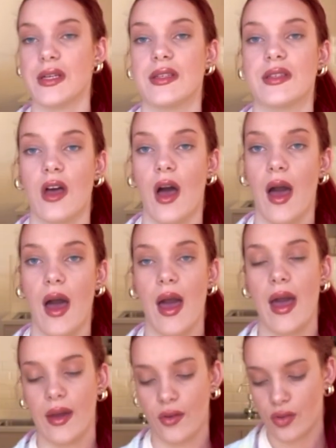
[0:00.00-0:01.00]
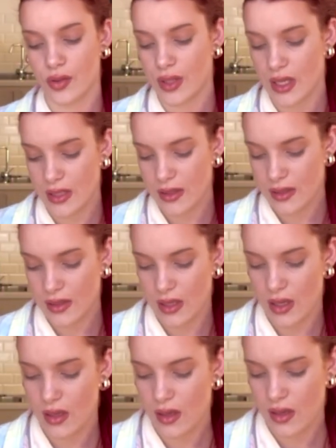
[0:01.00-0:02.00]
is i got this
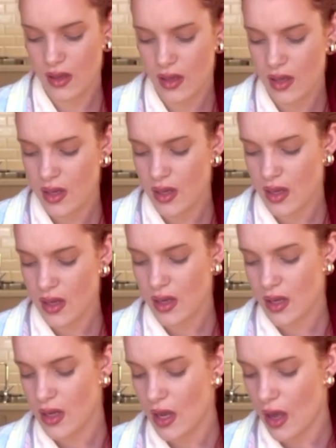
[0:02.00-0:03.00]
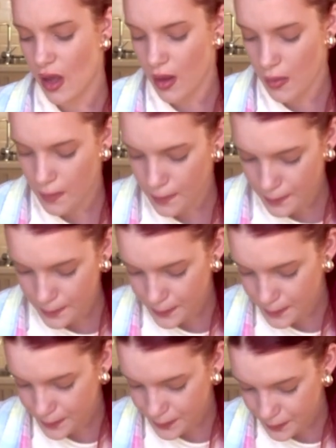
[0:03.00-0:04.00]
um
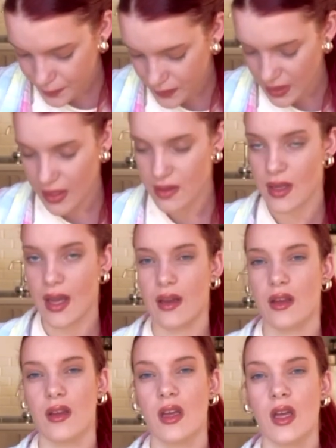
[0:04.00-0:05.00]
there's like